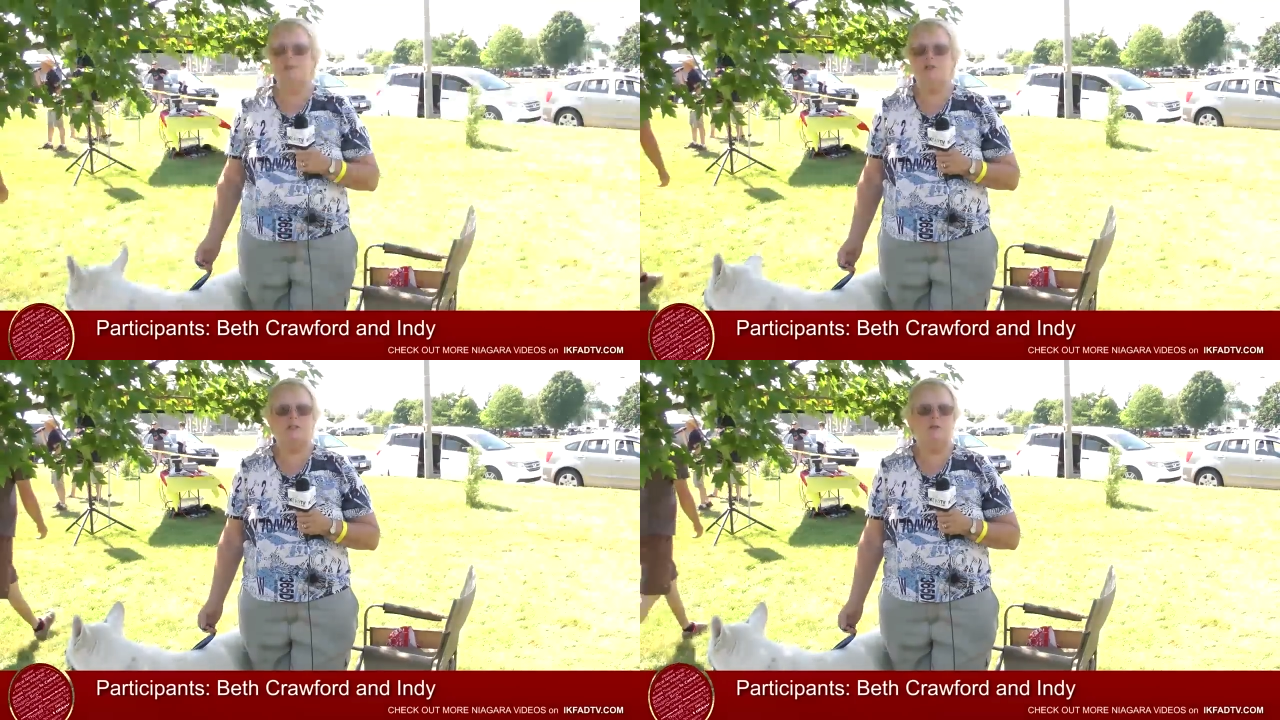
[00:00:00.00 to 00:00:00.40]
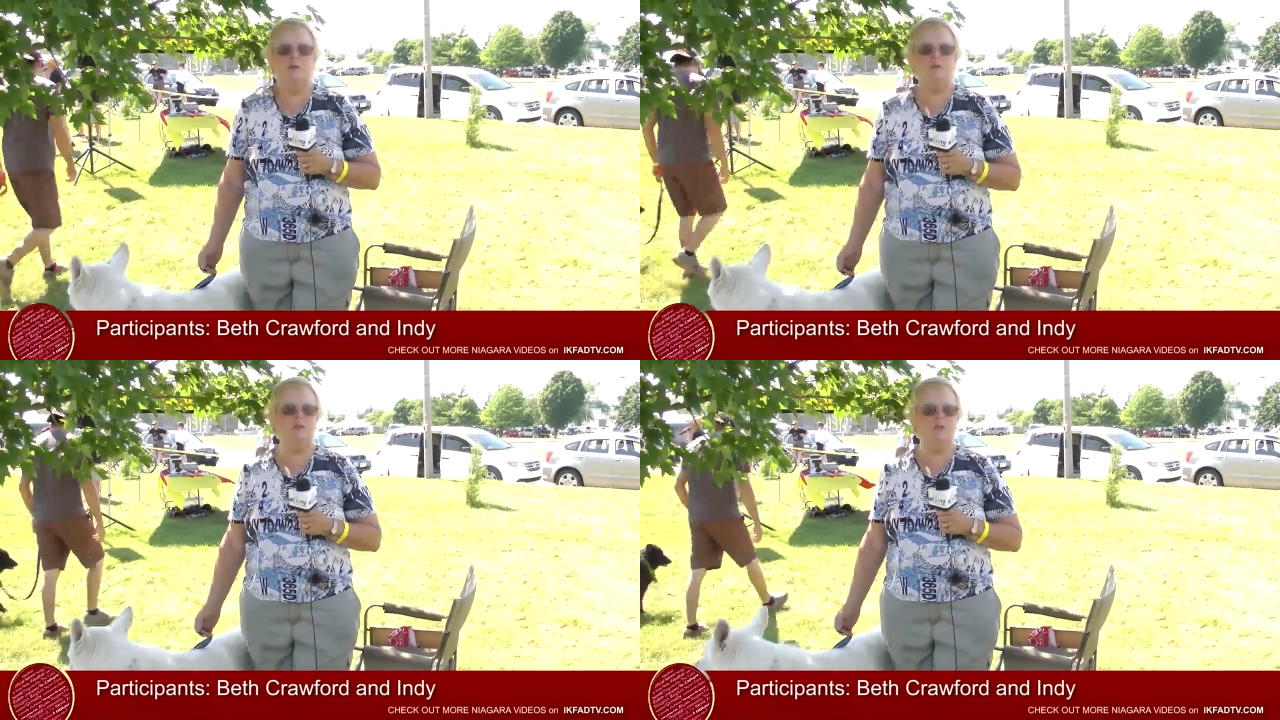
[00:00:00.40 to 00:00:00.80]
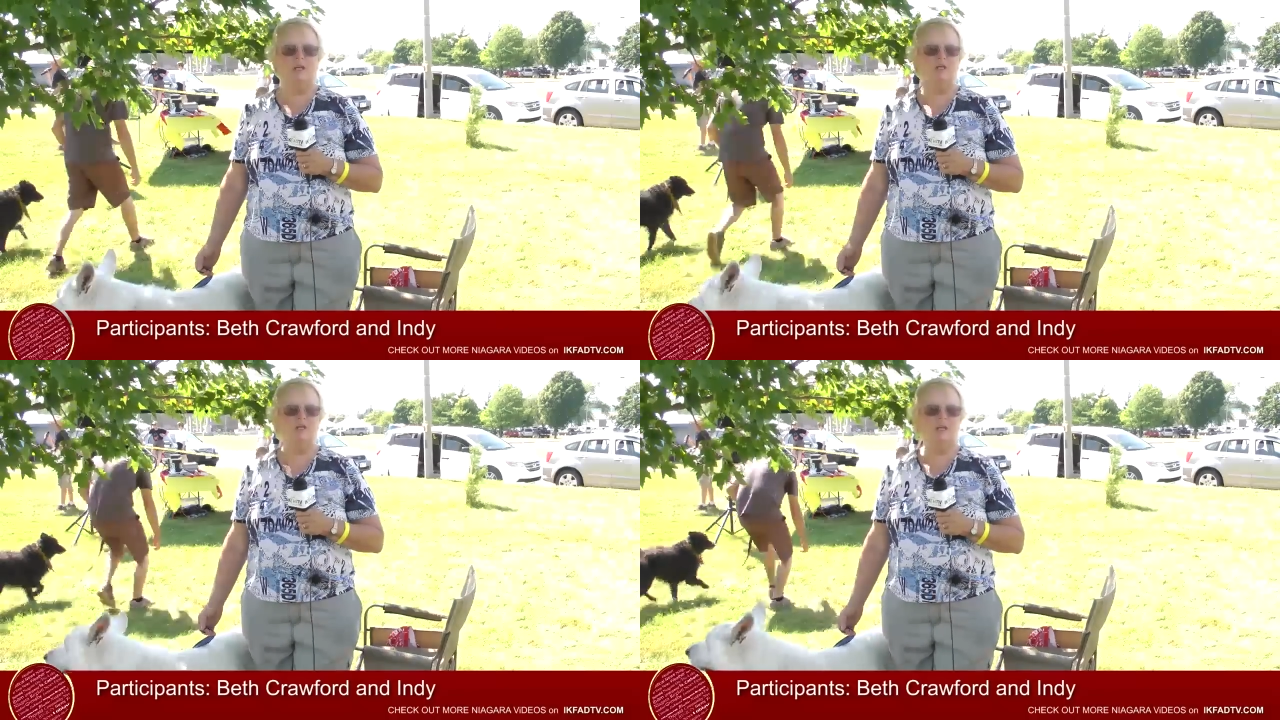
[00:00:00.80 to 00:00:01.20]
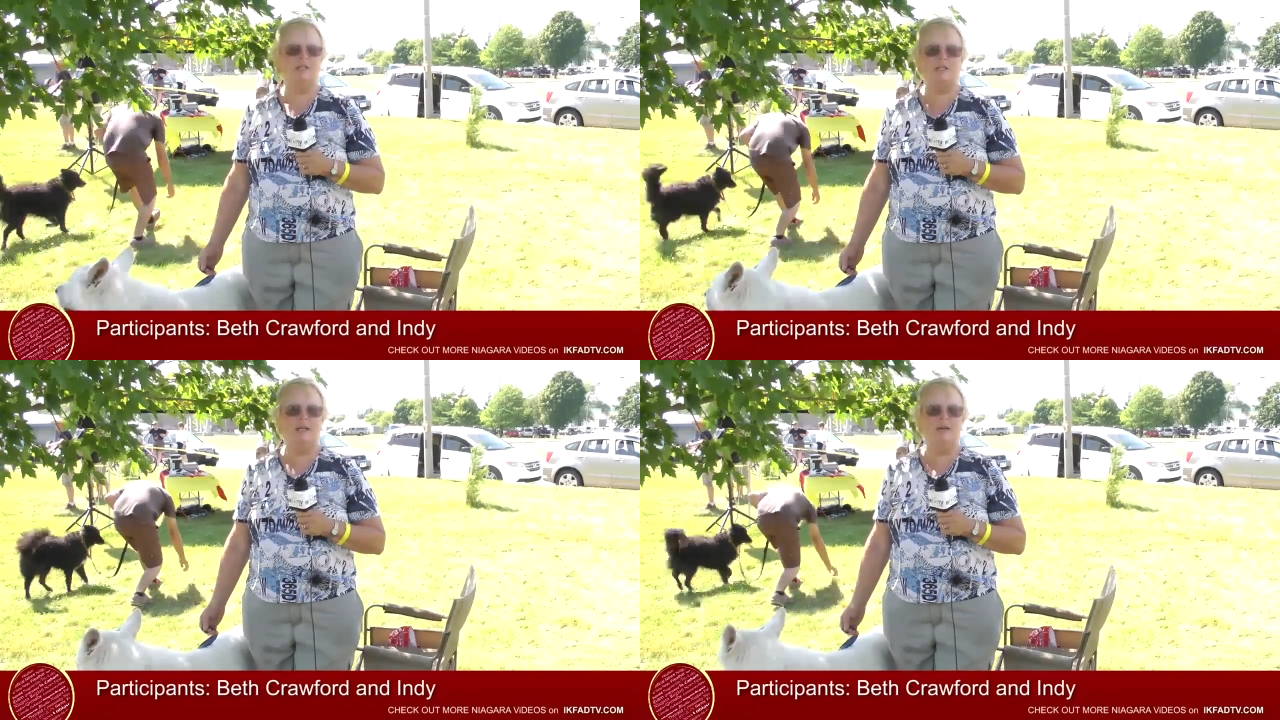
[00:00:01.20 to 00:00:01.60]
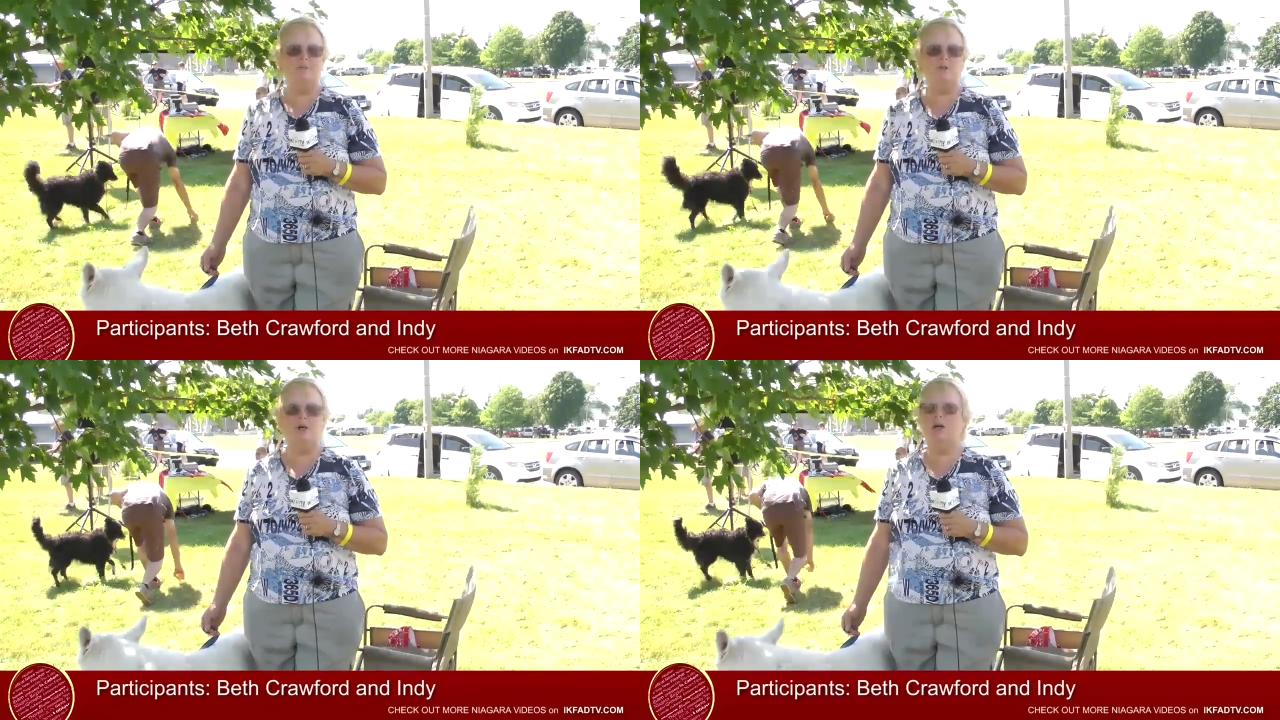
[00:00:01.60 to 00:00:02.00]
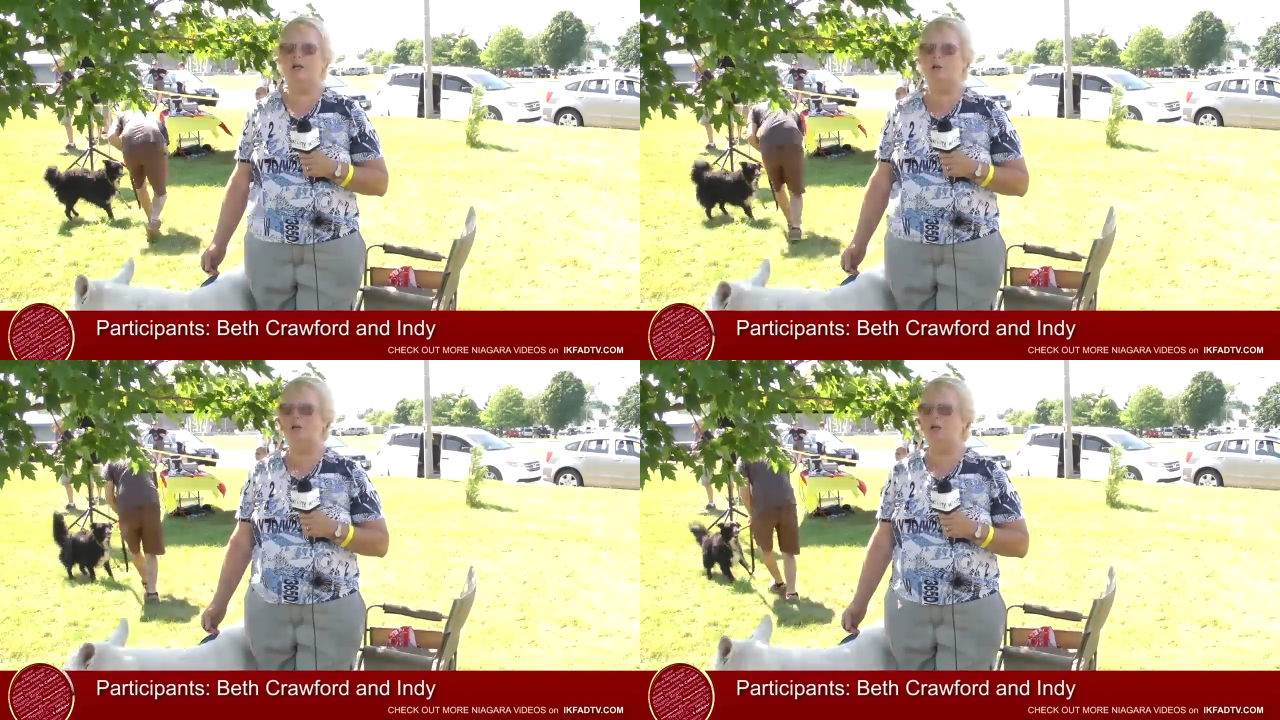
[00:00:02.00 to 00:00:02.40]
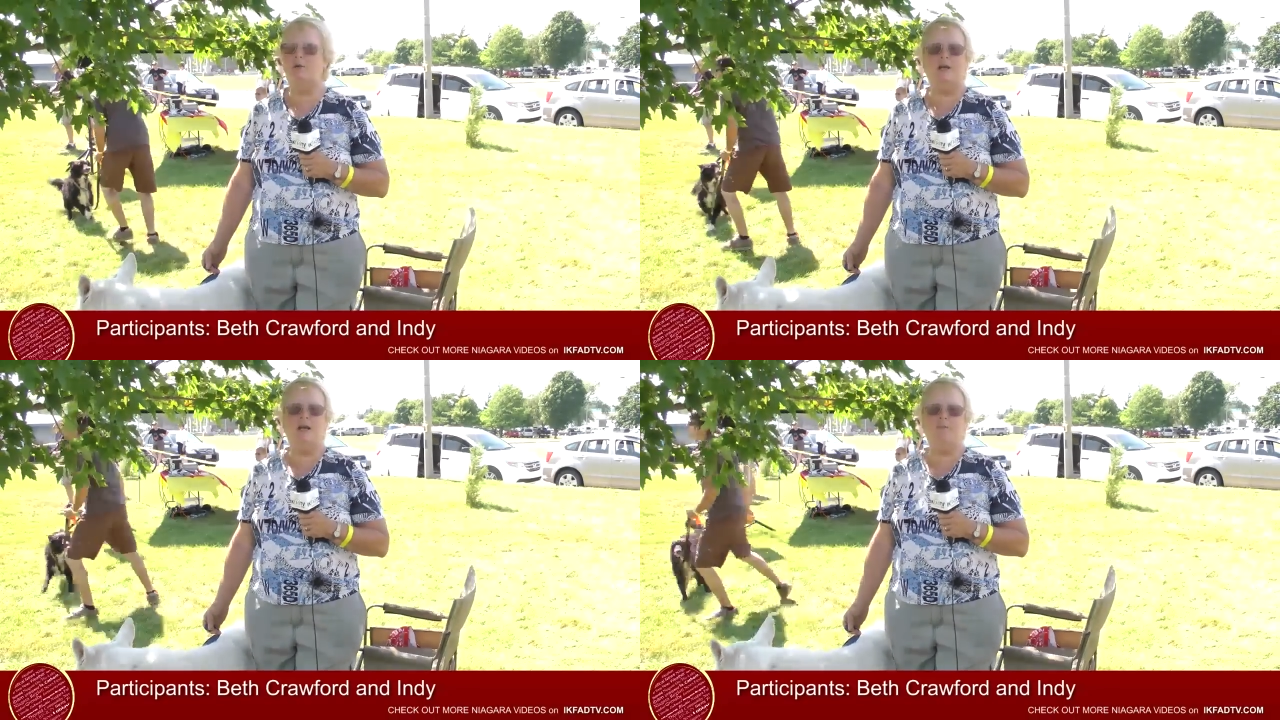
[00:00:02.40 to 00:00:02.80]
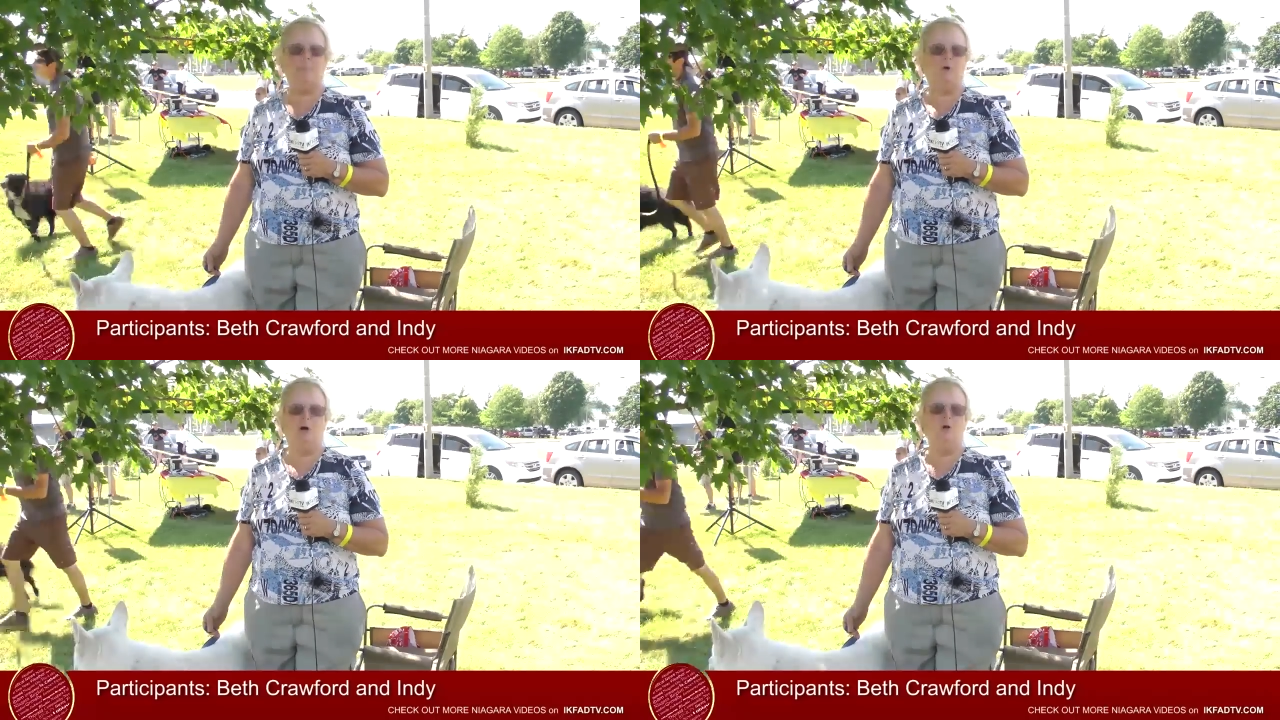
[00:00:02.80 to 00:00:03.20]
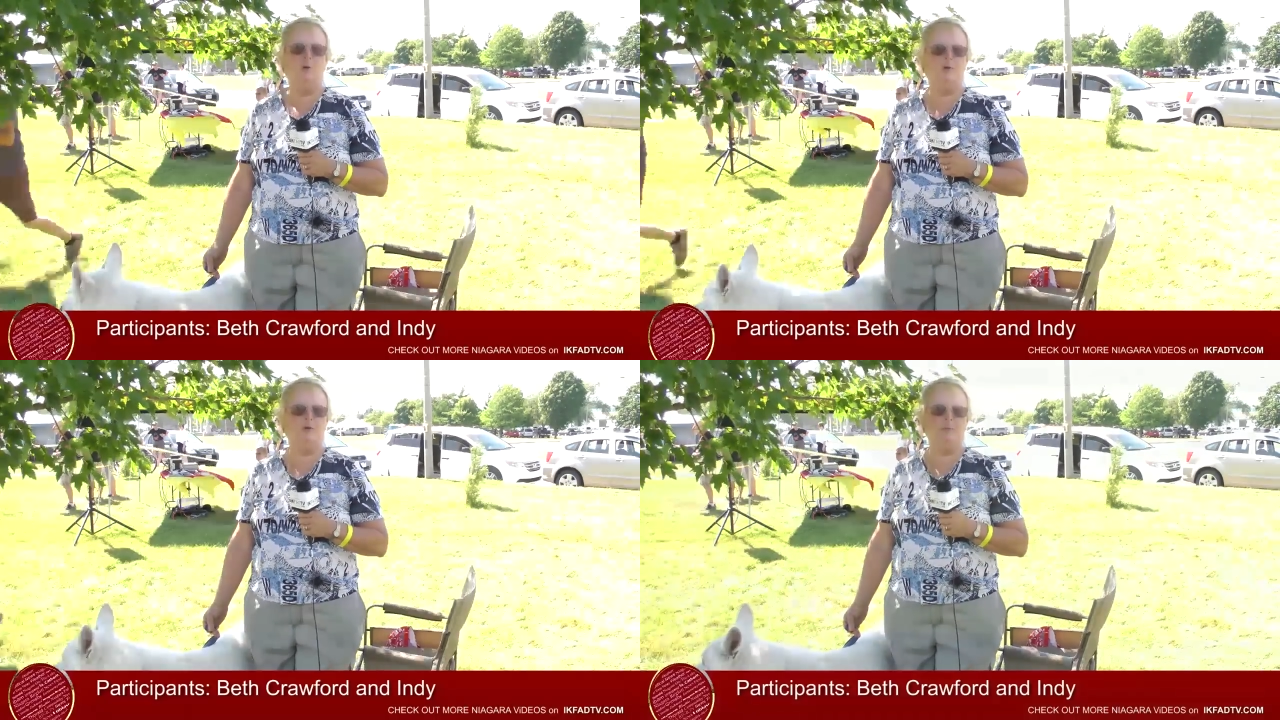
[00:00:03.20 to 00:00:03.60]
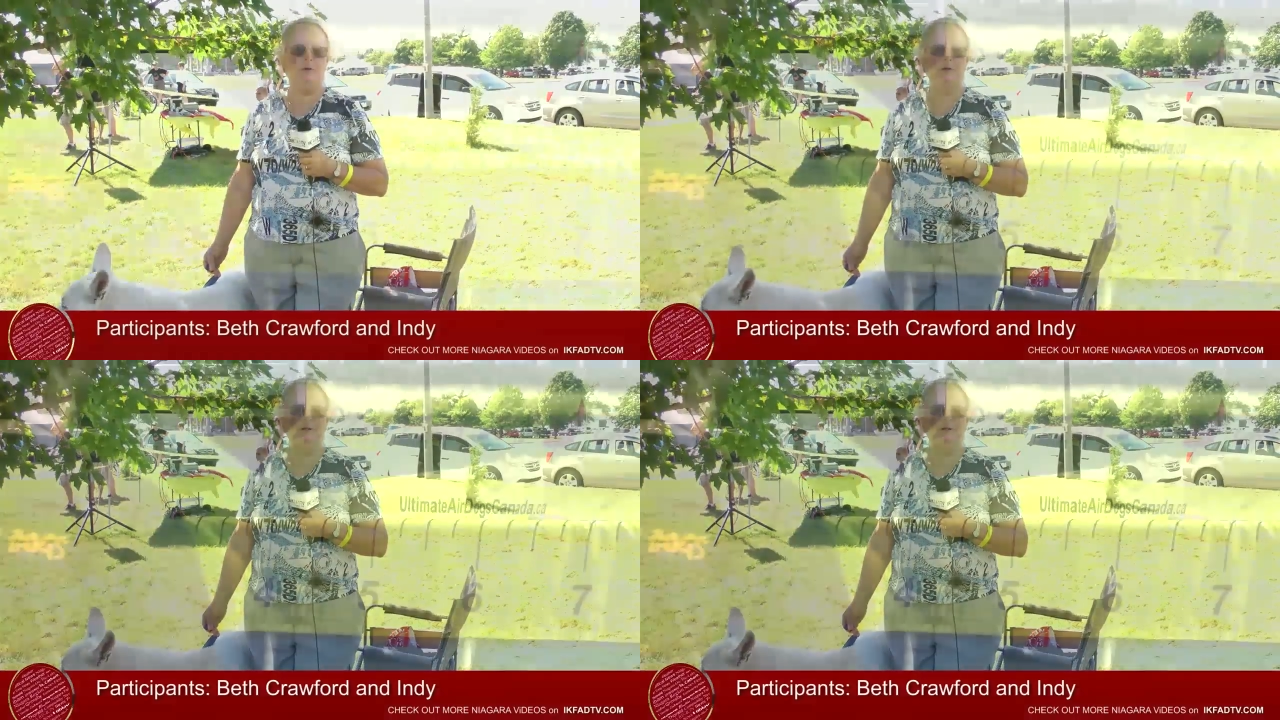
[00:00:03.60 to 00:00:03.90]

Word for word: it just means you get a chance to have your dog out here and have a ball with him.